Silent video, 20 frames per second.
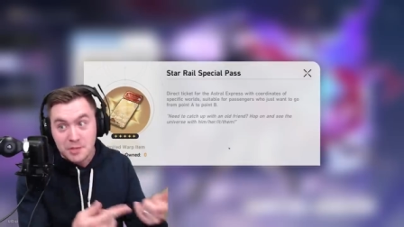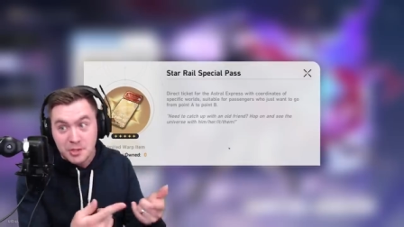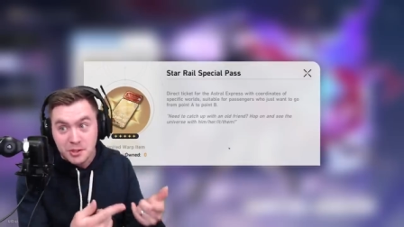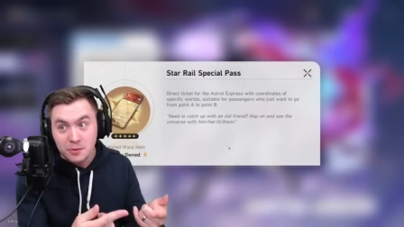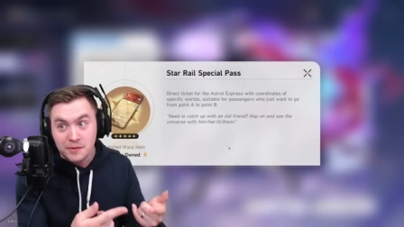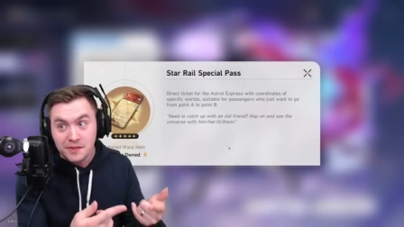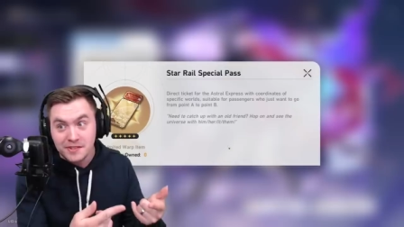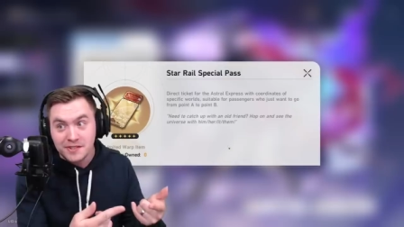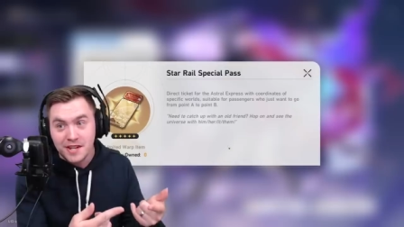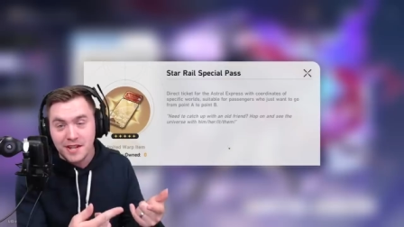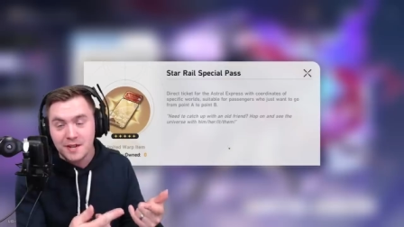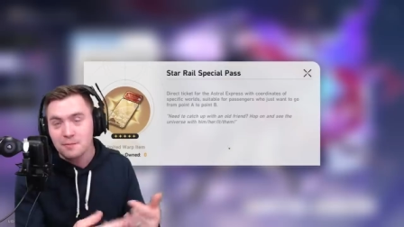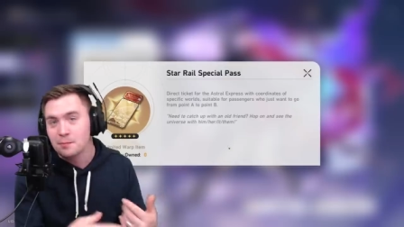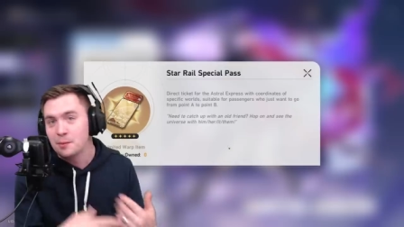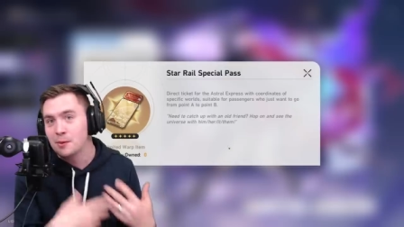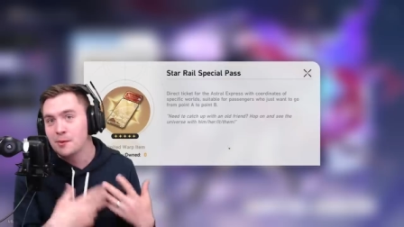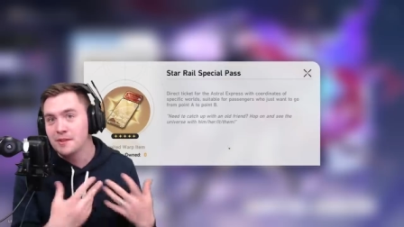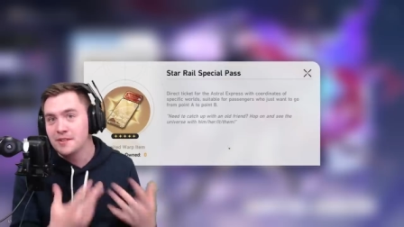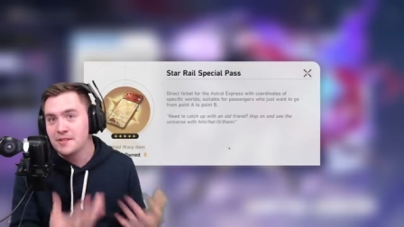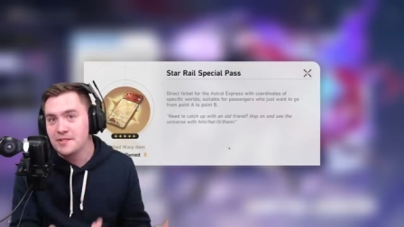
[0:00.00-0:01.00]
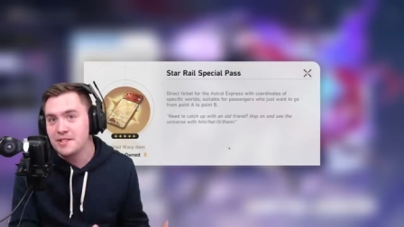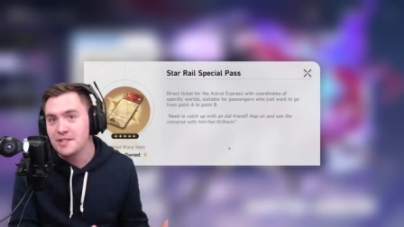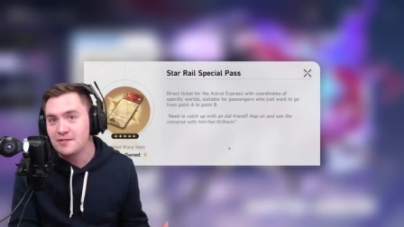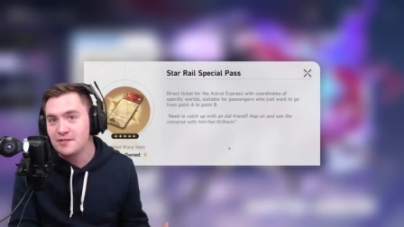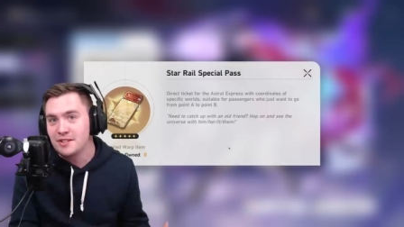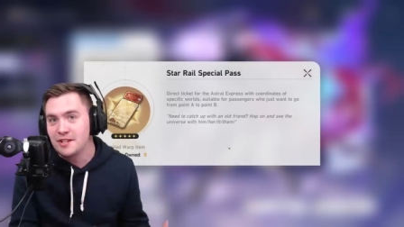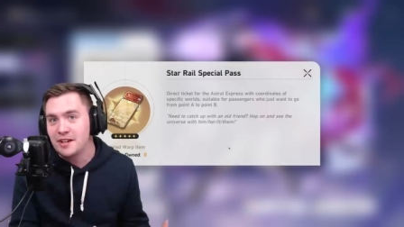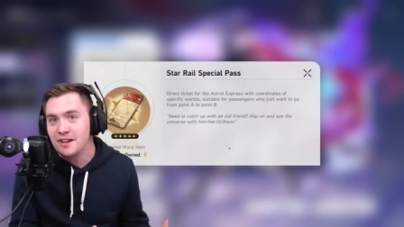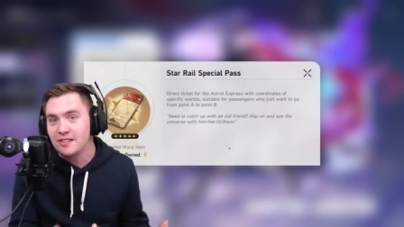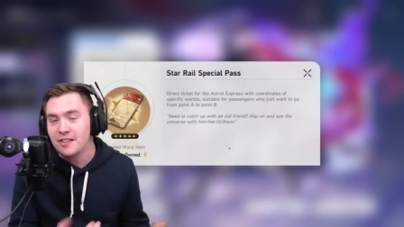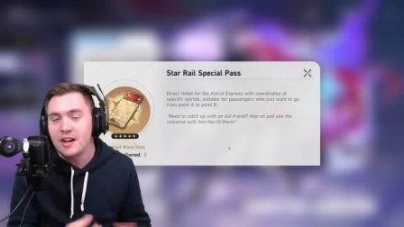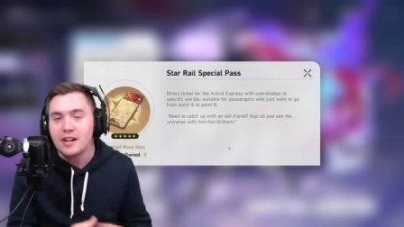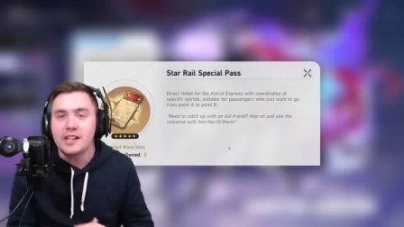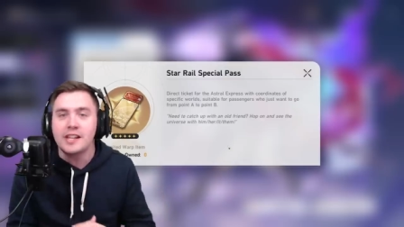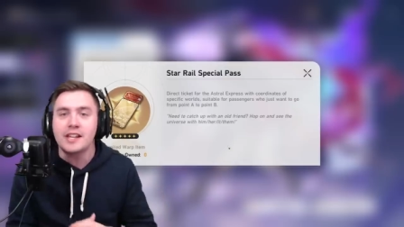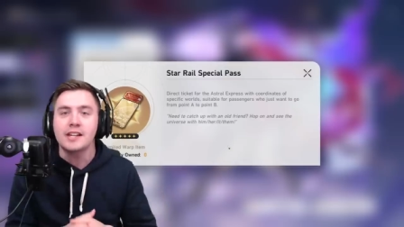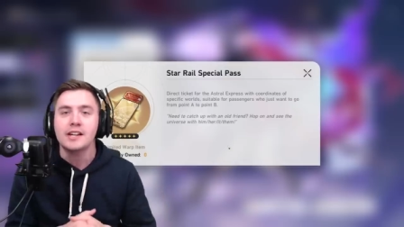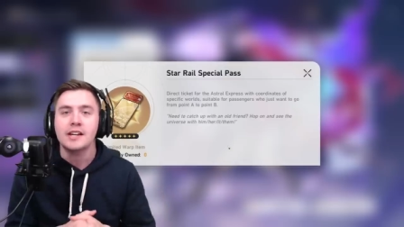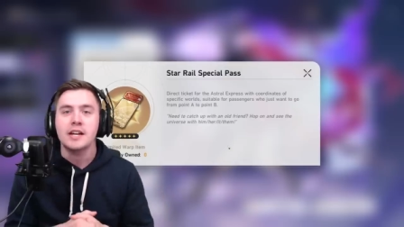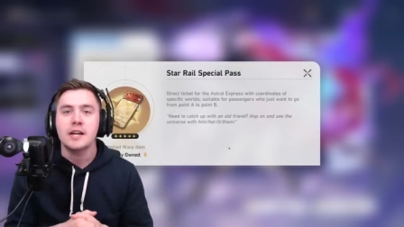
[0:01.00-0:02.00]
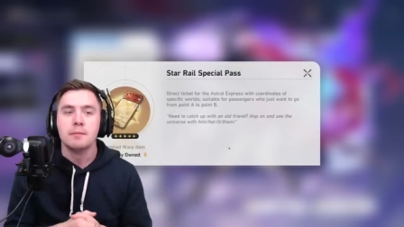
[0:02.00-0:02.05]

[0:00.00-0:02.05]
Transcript: do the ten pull and see if you got lucky,